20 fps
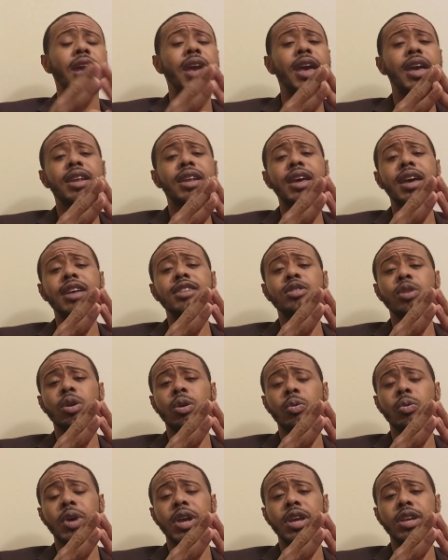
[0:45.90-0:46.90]
And as
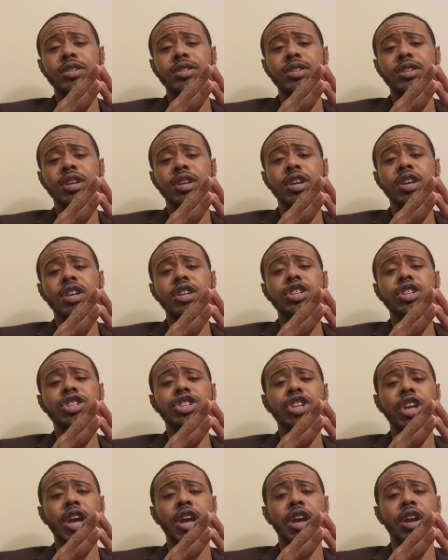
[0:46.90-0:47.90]
always,
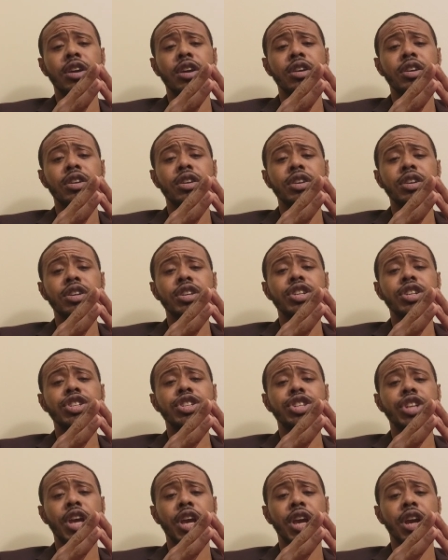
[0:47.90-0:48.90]
share,
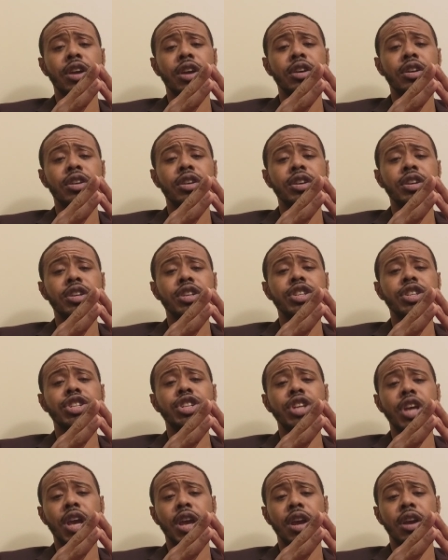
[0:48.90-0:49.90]
share,
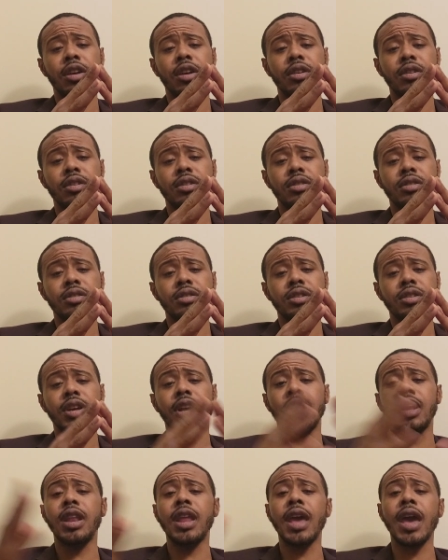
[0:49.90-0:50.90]
share.
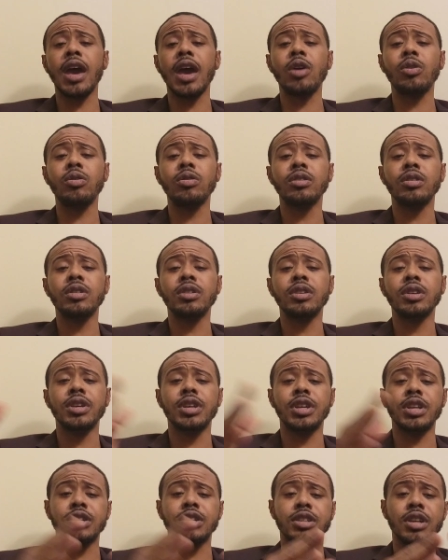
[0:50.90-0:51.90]
And now,
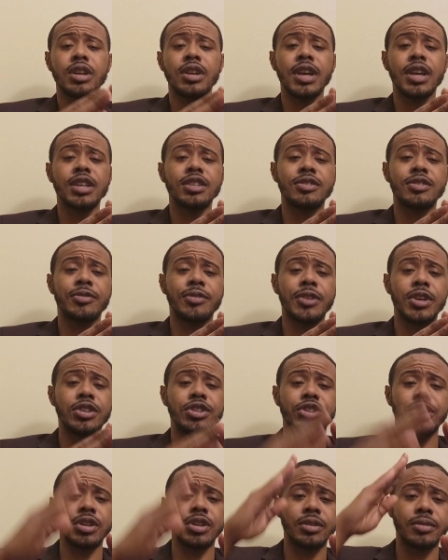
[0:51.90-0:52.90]
here's our next
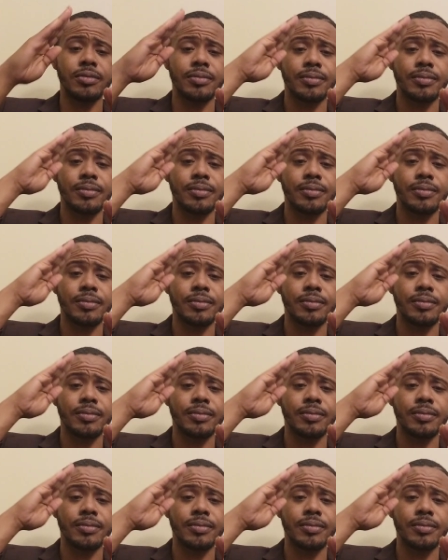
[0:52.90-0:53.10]
feature.